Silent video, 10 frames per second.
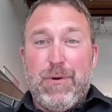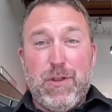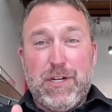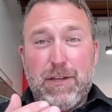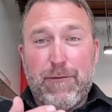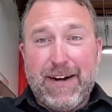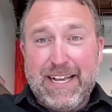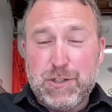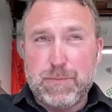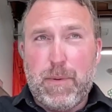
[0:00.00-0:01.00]
We look at the
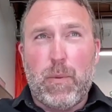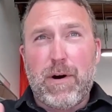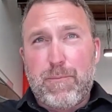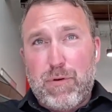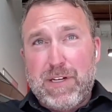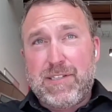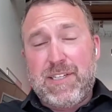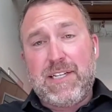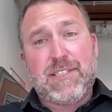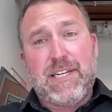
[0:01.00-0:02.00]
financials, but we're a
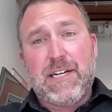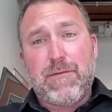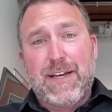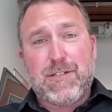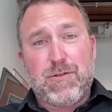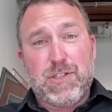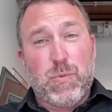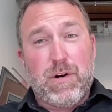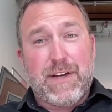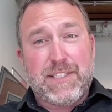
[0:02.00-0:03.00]
pre-seed seed investor.
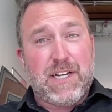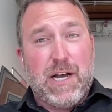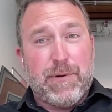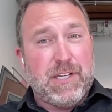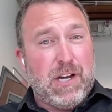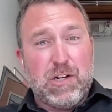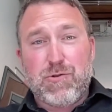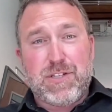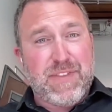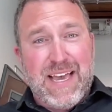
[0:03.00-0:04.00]
So we're investing in companies of
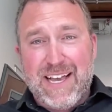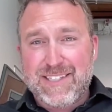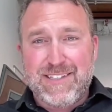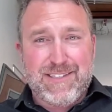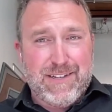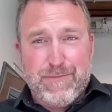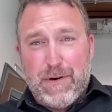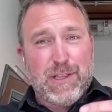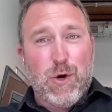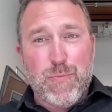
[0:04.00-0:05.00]
hundreds of thousands to
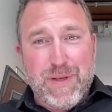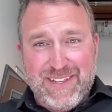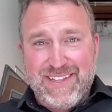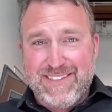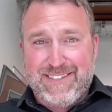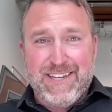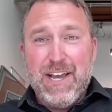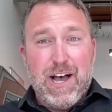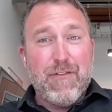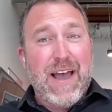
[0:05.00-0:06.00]
very low millions
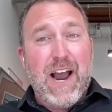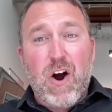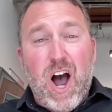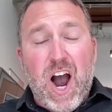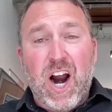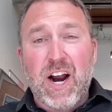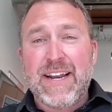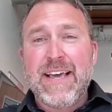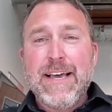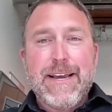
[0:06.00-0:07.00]
of ARR.
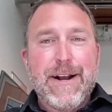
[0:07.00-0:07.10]
And,